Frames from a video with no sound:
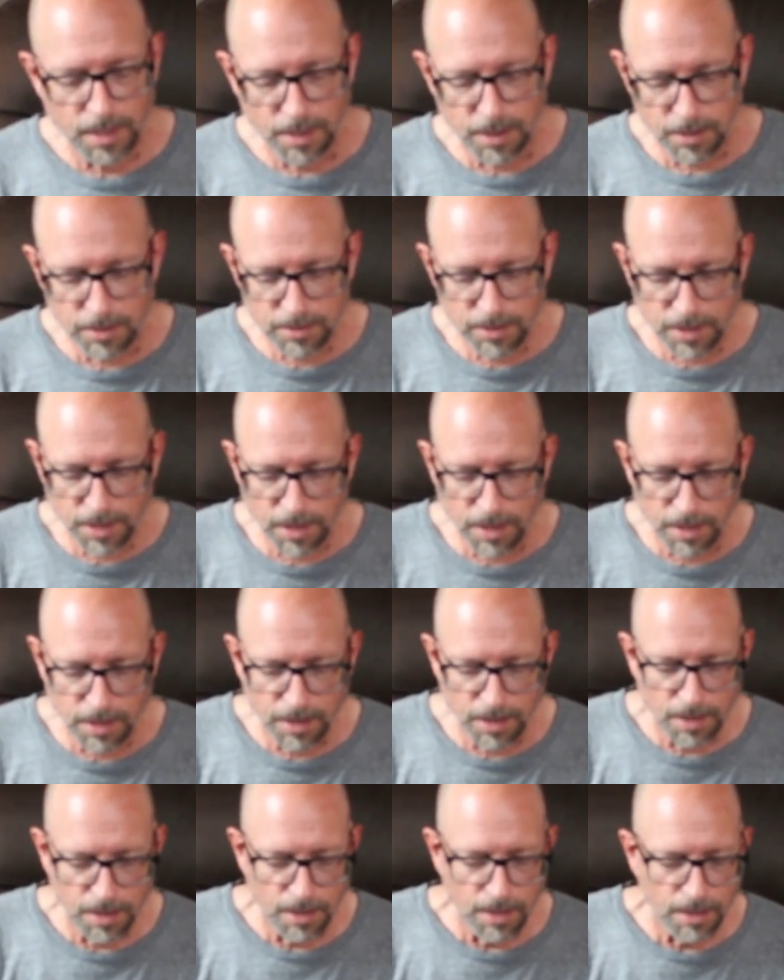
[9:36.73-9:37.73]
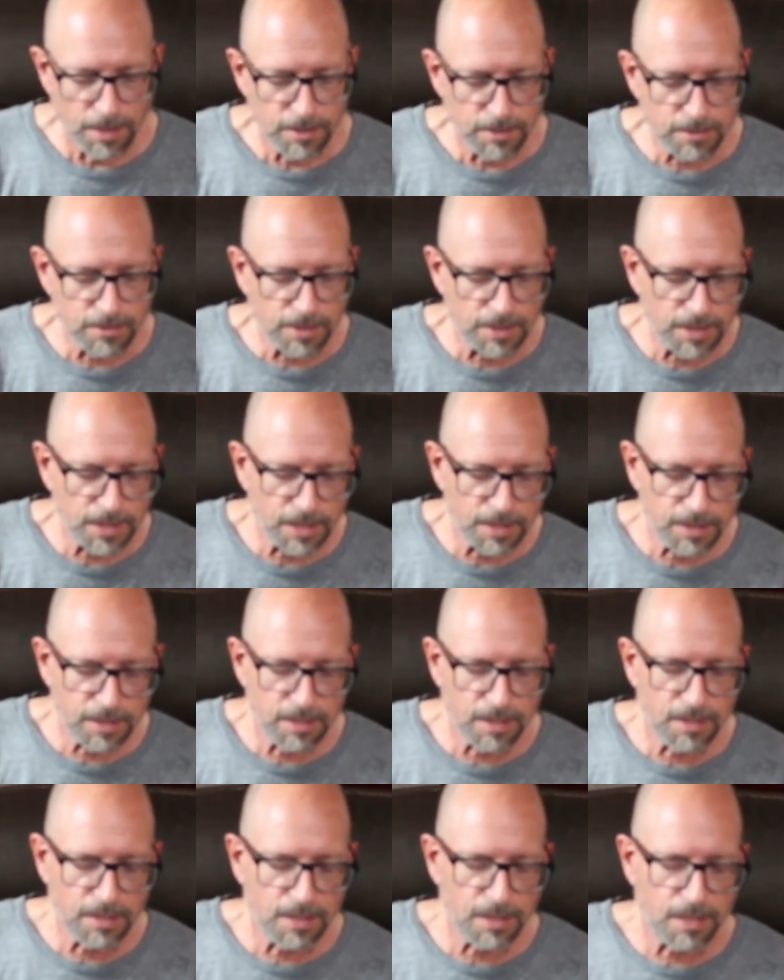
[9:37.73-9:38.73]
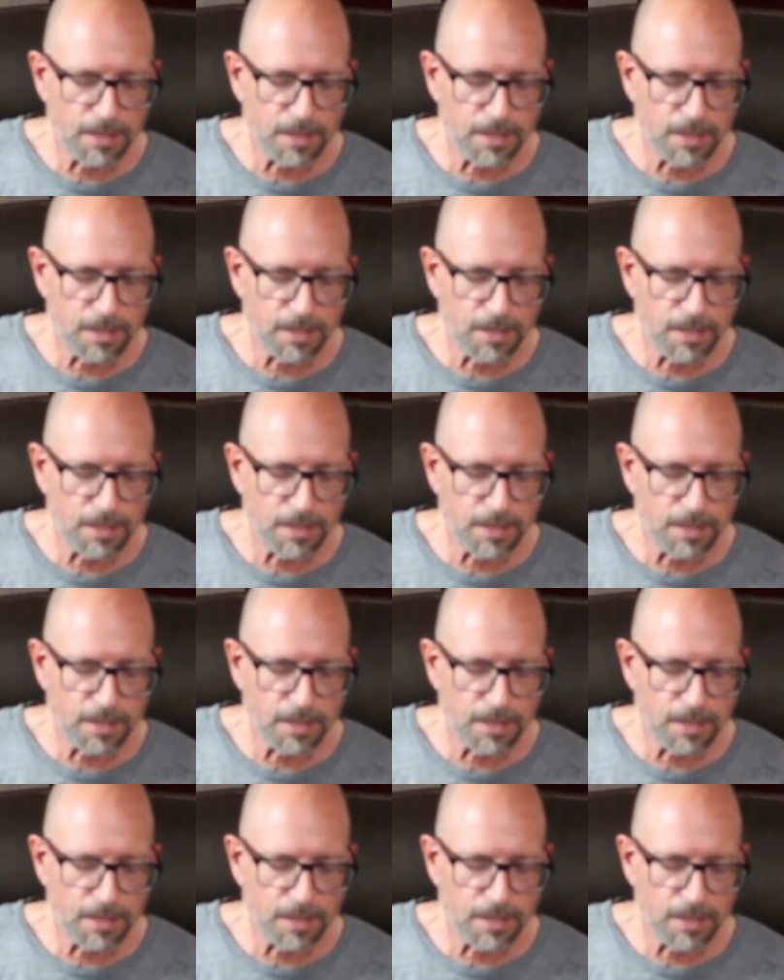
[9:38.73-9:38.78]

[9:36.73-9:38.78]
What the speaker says: Okay, so I got the,